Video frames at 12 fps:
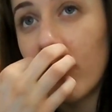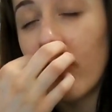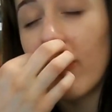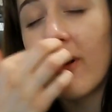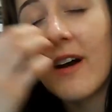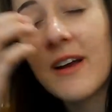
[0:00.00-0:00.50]

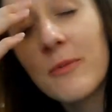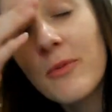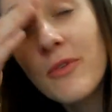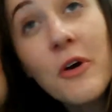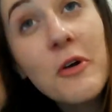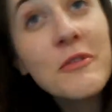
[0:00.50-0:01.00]
So
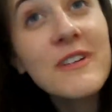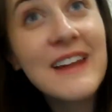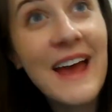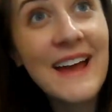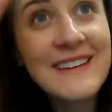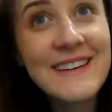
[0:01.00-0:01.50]
I'm so
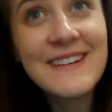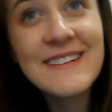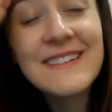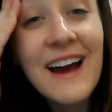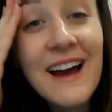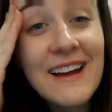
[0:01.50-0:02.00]
knackered.